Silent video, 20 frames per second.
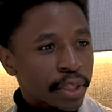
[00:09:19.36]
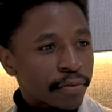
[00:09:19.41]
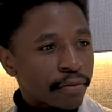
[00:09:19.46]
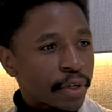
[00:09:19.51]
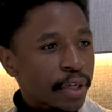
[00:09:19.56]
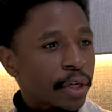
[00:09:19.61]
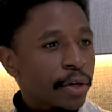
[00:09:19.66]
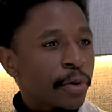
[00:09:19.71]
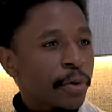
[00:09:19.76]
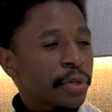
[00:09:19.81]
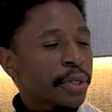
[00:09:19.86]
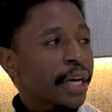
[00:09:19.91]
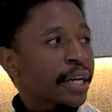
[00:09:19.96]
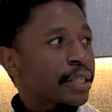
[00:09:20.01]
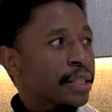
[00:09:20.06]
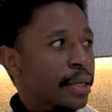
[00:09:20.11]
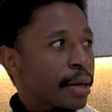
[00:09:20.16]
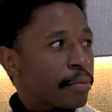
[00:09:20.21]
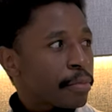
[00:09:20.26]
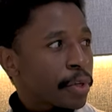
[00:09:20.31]
video or
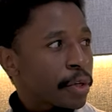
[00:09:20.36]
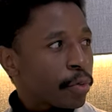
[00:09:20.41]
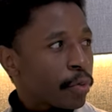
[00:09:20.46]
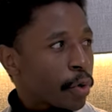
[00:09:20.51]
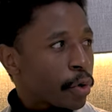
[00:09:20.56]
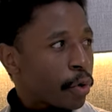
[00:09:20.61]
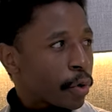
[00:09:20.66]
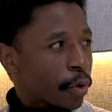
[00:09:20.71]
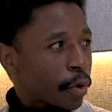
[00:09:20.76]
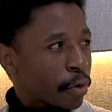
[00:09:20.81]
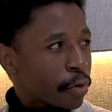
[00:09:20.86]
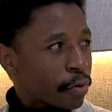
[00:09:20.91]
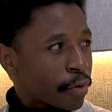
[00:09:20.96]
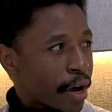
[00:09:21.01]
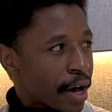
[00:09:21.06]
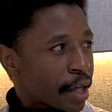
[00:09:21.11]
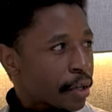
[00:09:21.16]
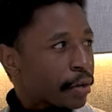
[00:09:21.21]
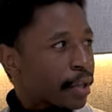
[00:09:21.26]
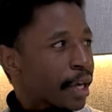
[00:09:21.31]
like something where you're
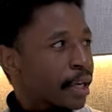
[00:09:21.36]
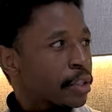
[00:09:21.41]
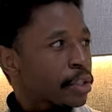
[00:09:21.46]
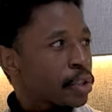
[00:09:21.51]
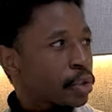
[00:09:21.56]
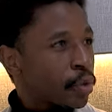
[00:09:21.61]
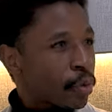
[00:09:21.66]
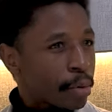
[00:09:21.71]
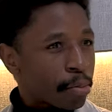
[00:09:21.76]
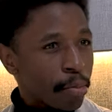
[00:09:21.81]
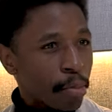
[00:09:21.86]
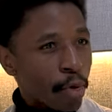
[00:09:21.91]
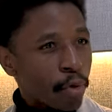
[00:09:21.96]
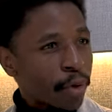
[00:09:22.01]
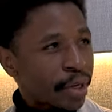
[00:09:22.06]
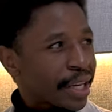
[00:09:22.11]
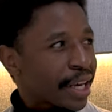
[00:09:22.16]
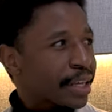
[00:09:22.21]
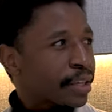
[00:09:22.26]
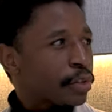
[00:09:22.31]
crying, like showing
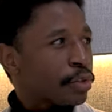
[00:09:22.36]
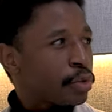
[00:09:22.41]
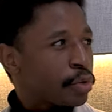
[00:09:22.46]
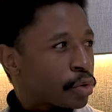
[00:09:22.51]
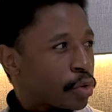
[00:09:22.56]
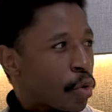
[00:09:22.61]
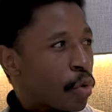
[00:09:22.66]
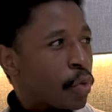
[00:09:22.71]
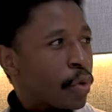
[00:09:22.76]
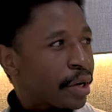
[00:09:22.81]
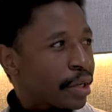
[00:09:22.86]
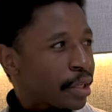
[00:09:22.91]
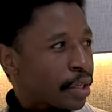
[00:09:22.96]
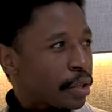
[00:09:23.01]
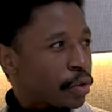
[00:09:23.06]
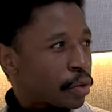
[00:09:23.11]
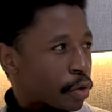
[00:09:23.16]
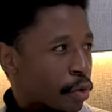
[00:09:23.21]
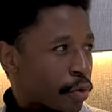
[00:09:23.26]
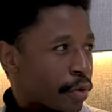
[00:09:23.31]
like go a
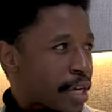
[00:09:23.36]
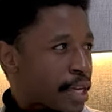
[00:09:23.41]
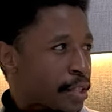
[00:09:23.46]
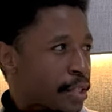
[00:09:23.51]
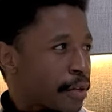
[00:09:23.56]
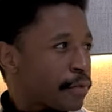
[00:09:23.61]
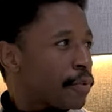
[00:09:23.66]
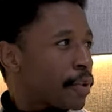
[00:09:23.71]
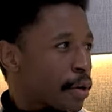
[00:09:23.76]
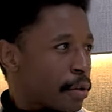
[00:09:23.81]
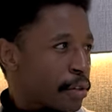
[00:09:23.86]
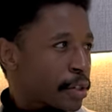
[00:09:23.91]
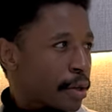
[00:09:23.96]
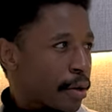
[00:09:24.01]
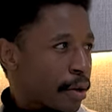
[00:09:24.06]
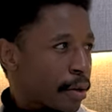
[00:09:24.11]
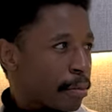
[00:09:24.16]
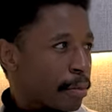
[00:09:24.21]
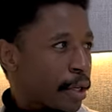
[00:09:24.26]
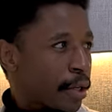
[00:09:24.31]
little crazy, if you
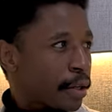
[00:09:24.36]
understand what I mean?